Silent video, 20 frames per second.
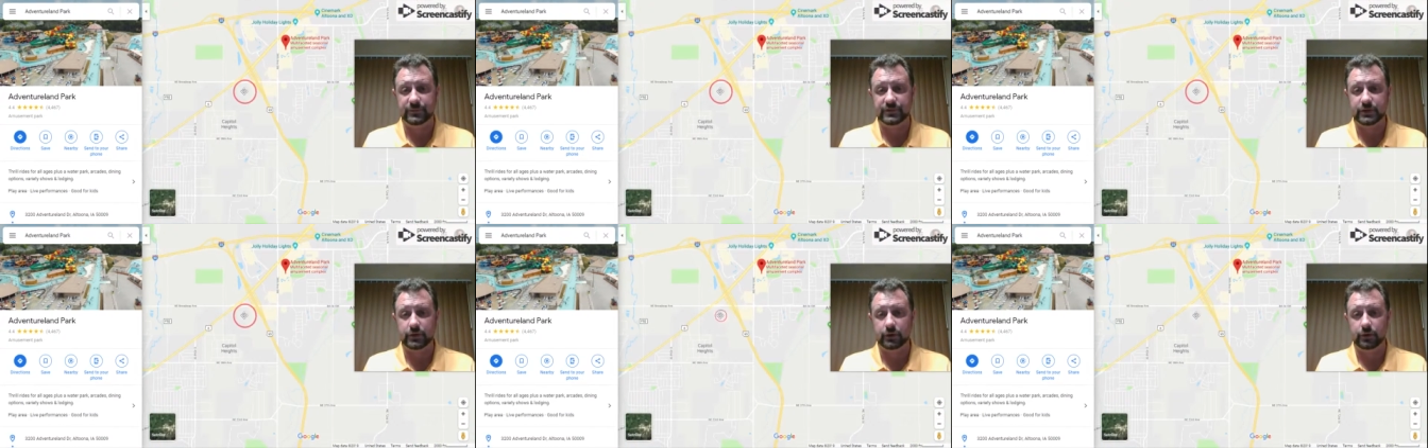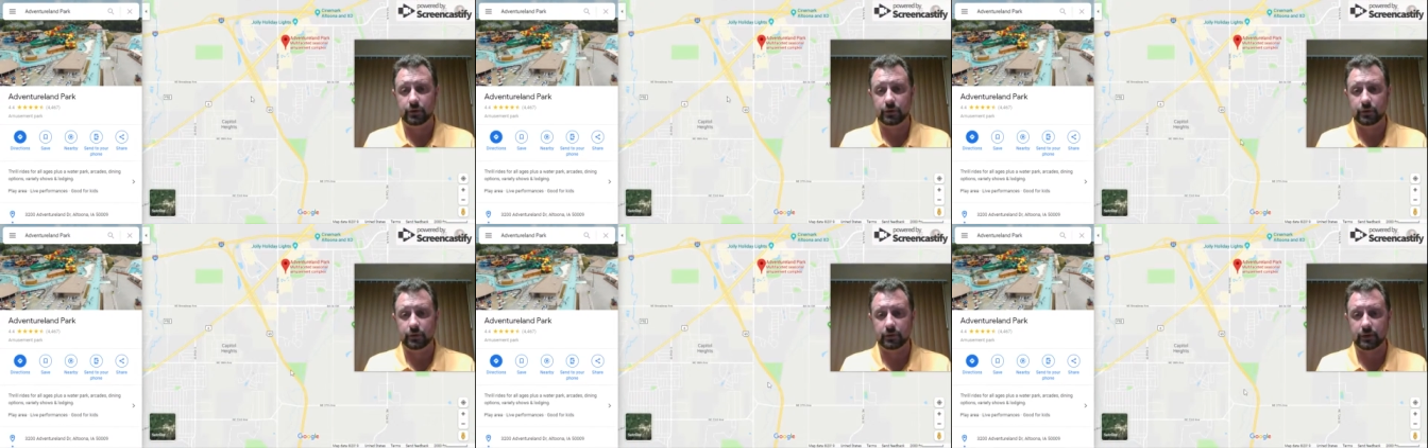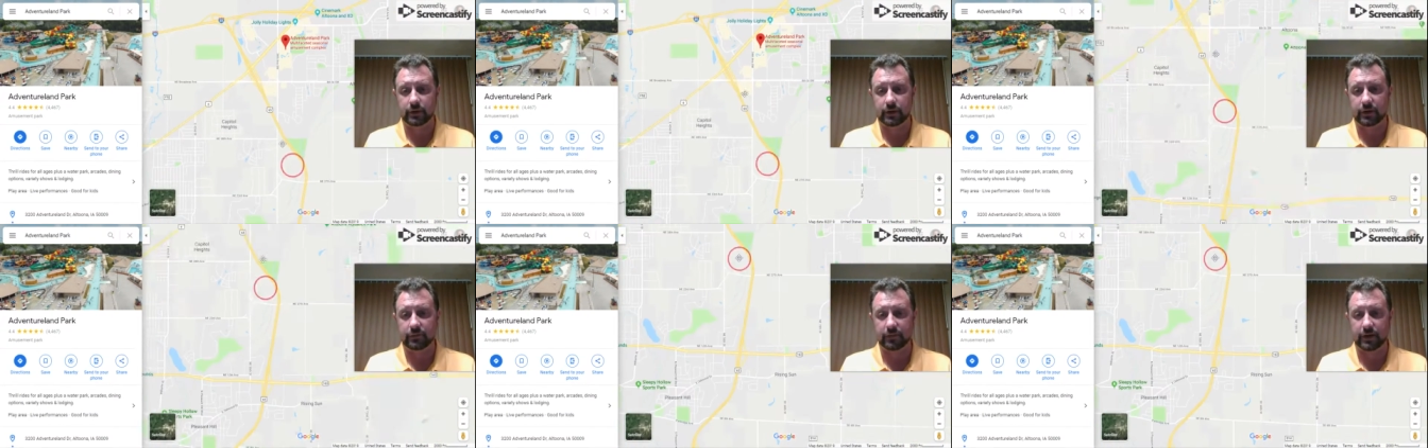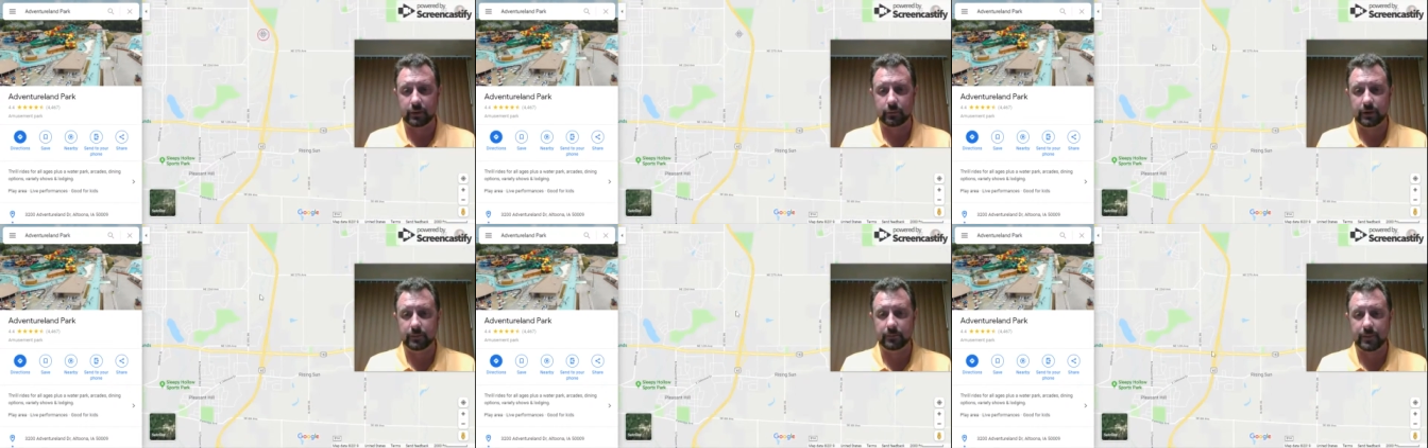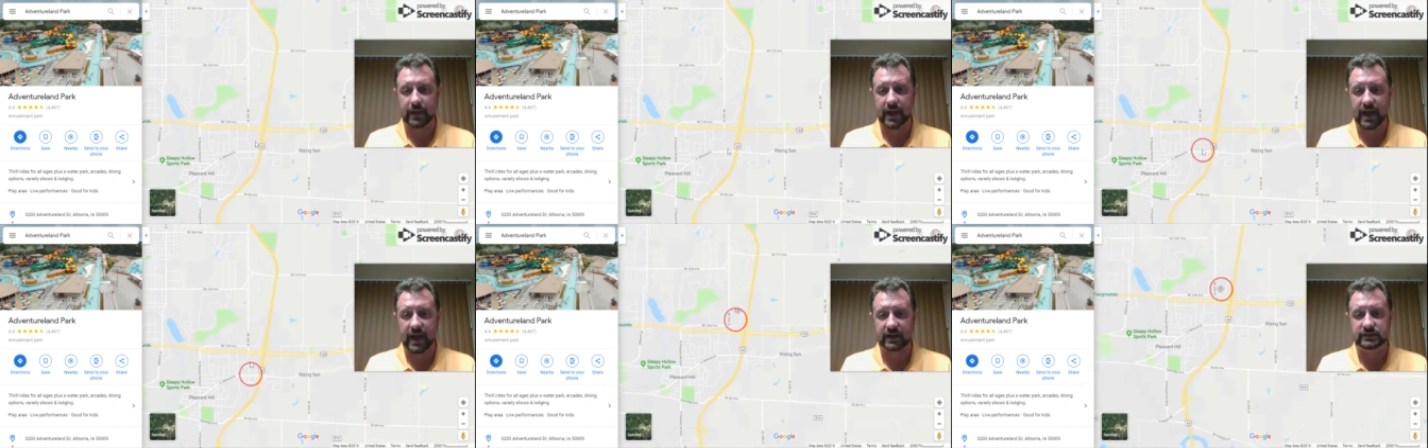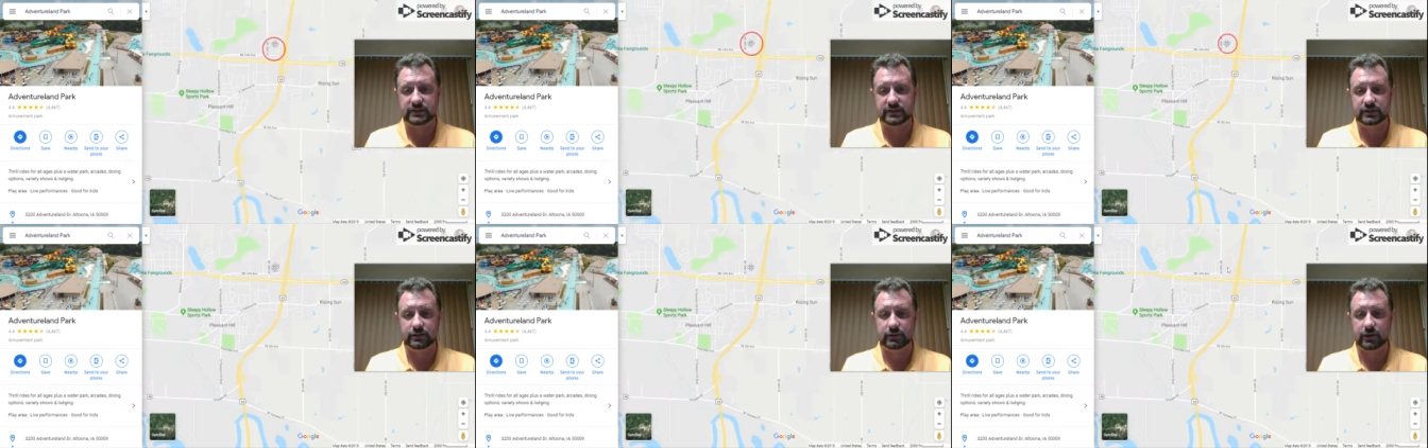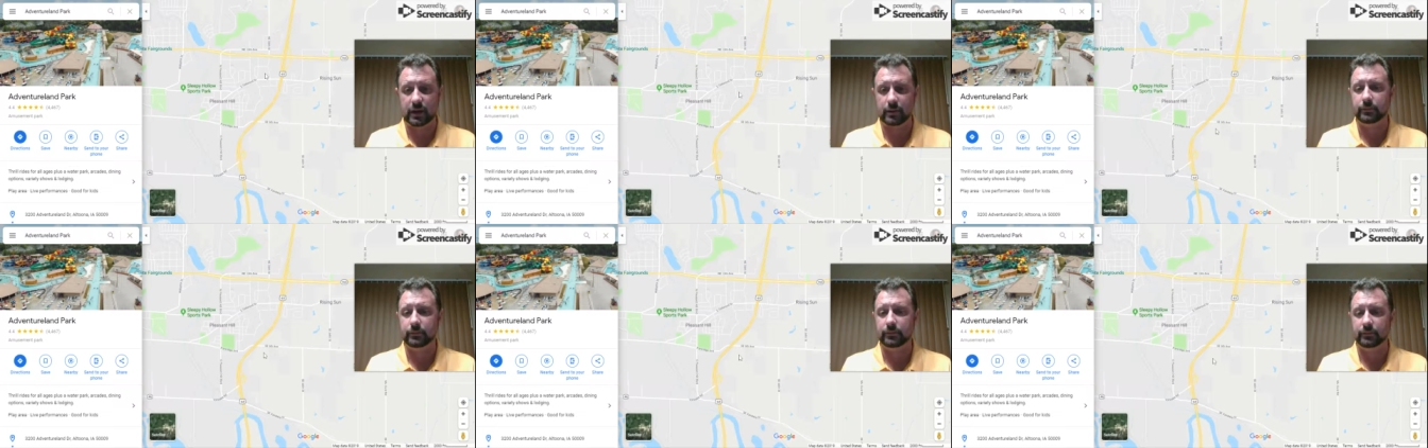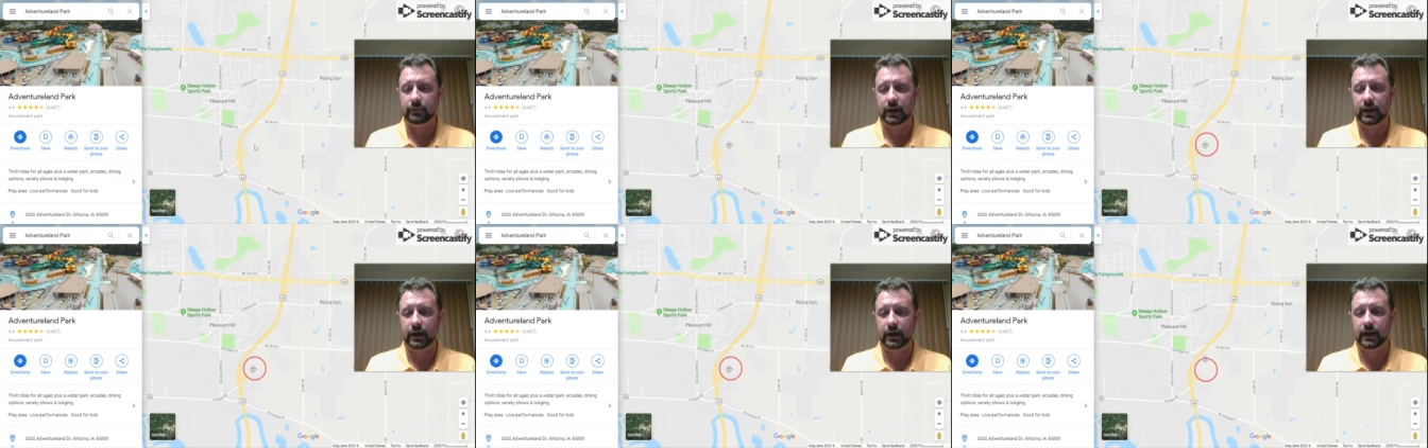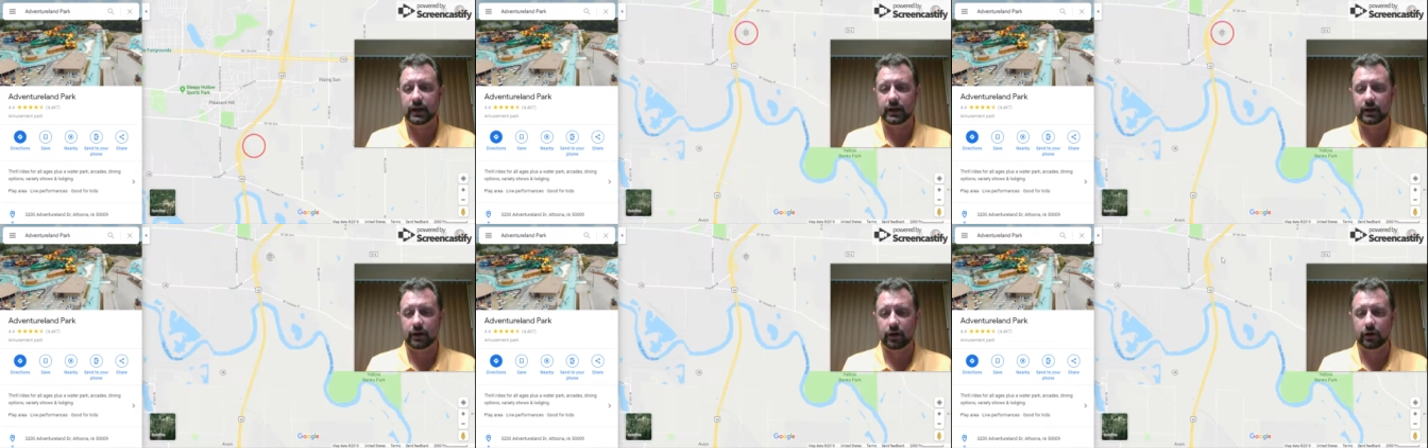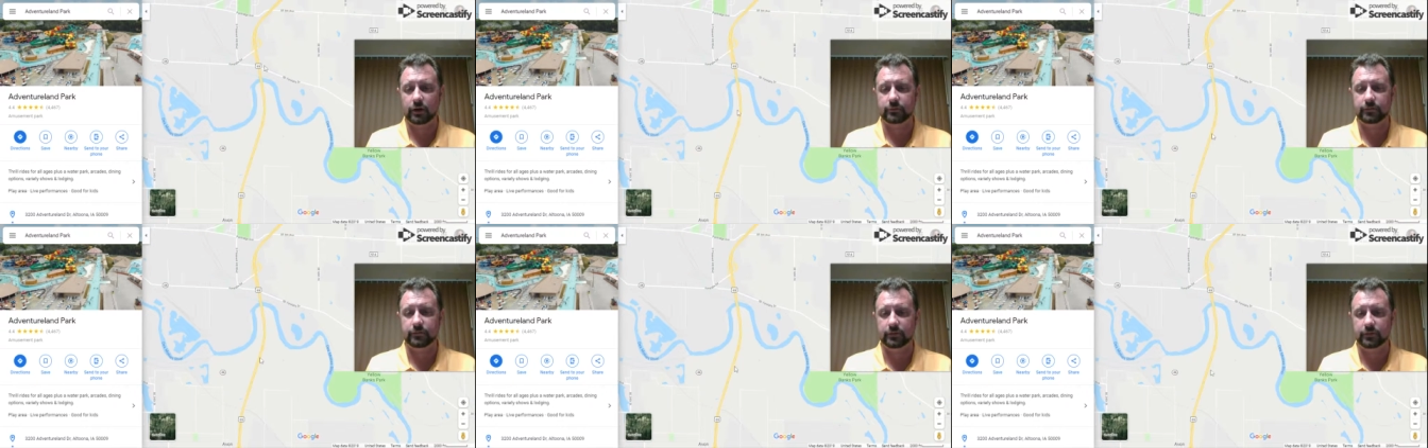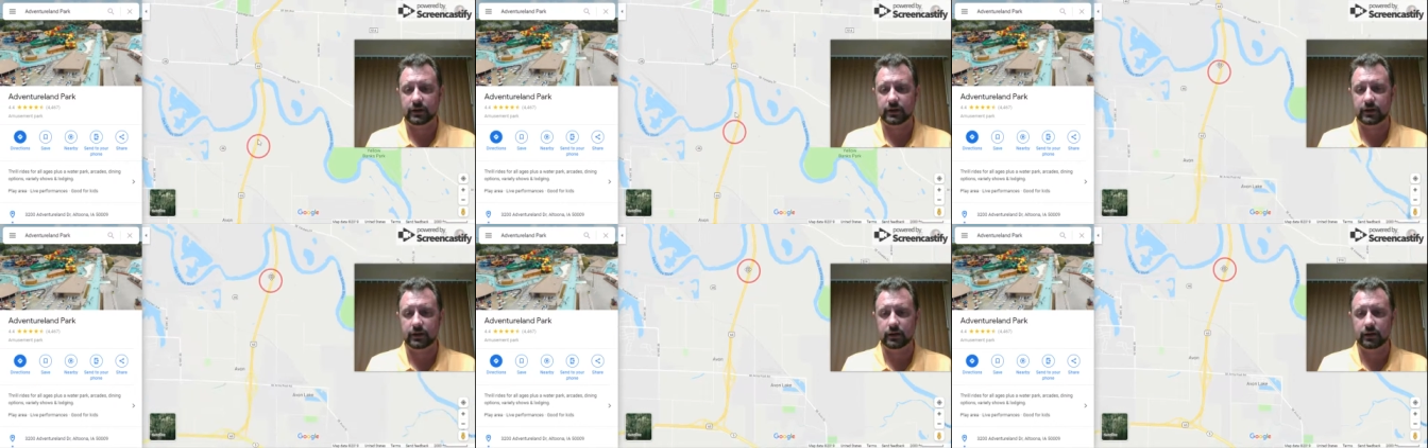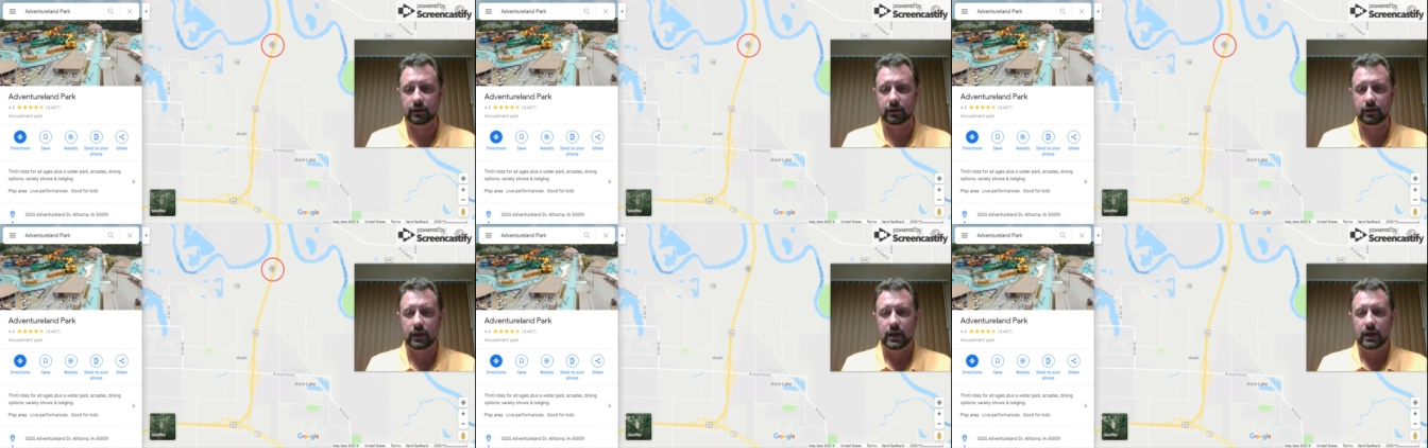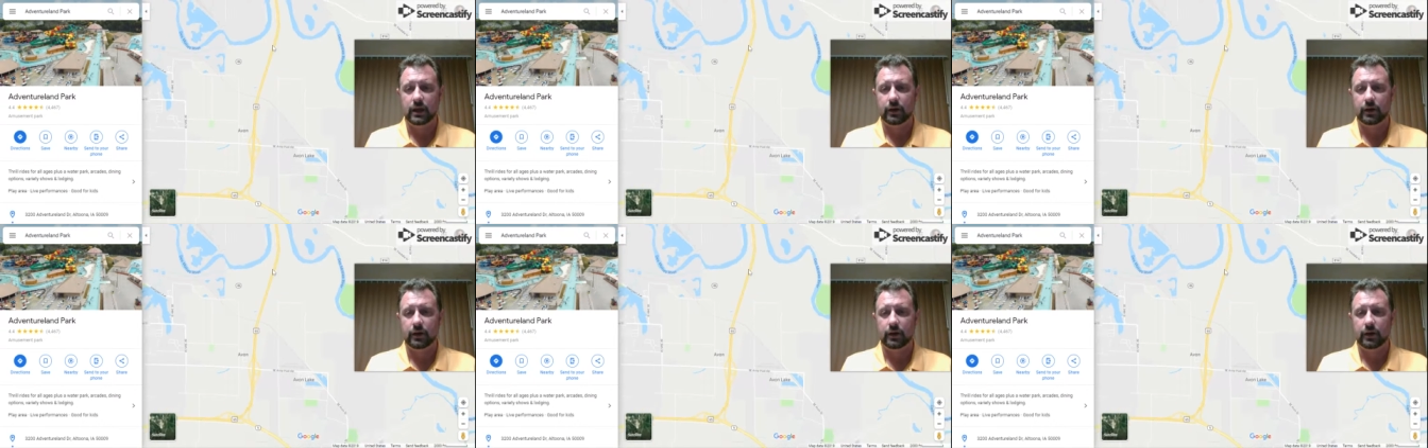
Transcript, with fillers: So if I went back to uh, Hartford here,